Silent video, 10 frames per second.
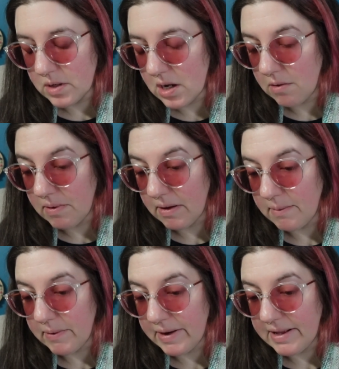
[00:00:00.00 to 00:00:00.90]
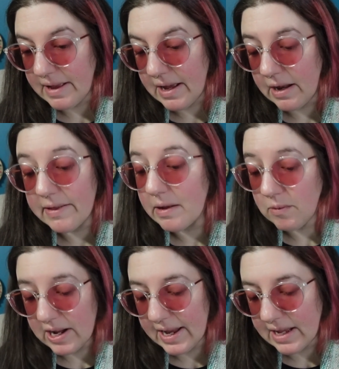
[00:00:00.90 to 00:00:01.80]
I'll probably be reading that. And then
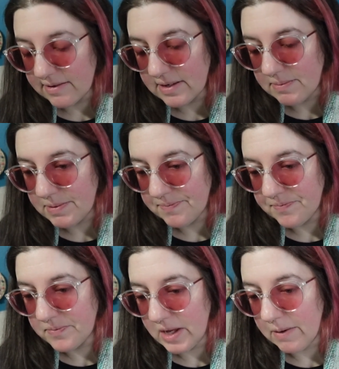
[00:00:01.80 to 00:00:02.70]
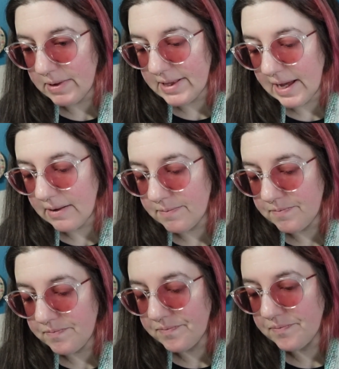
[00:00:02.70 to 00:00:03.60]
when I can't sleep, I read that
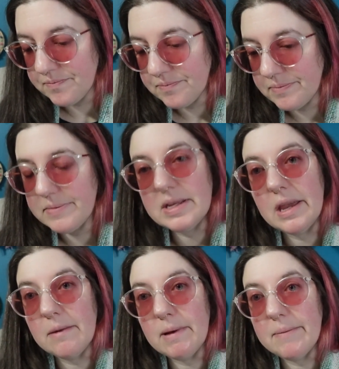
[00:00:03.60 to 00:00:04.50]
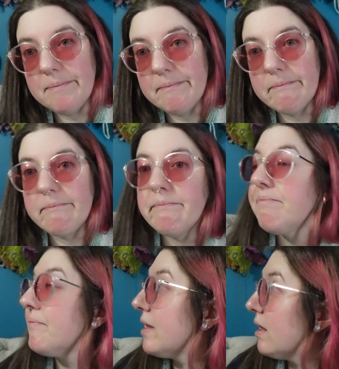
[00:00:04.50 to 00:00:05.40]
in bed.
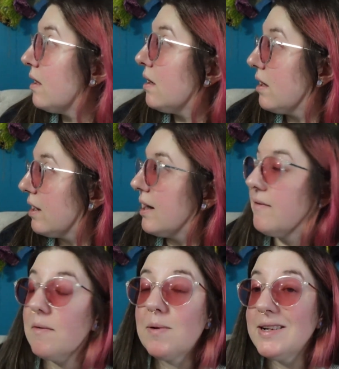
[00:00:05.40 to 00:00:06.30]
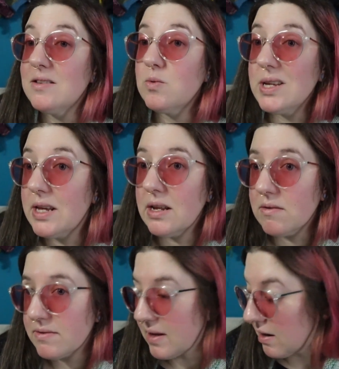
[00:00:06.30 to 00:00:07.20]
I have a pretty sweet
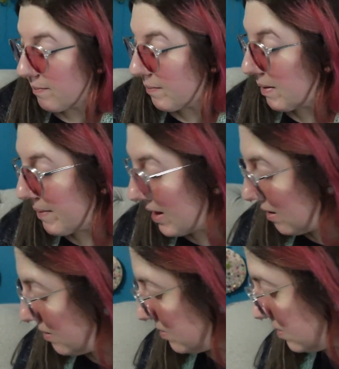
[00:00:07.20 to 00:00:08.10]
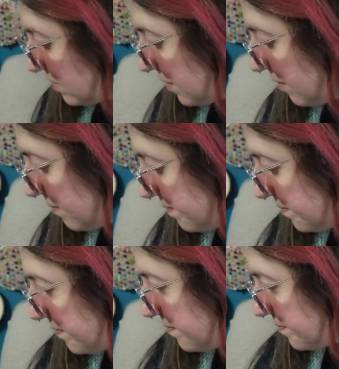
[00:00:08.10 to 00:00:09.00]
Kindle set up in my bed. So
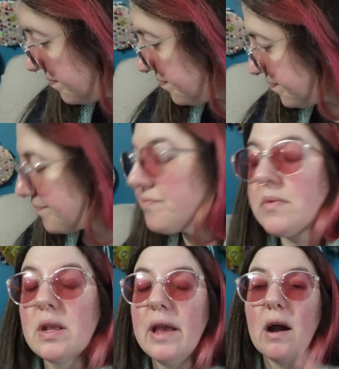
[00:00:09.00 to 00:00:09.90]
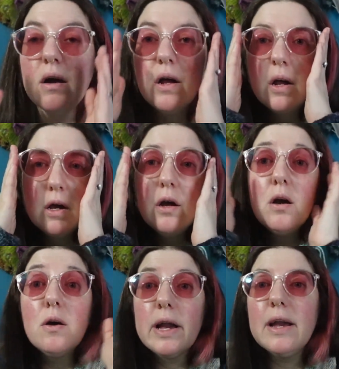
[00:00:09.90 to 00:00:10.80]
yeah.
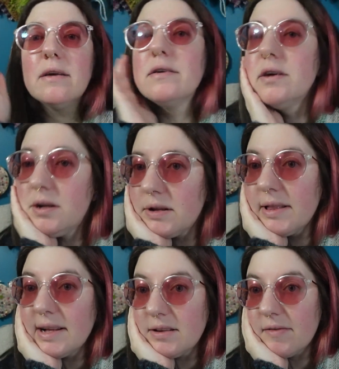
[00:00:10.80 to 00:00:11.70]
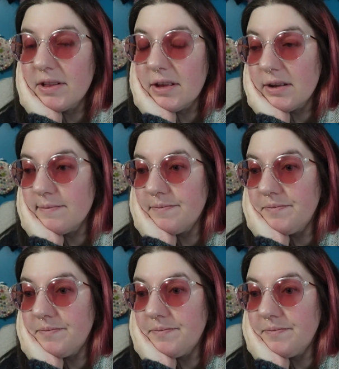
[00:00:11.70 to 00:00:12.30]
Okay, that's everything.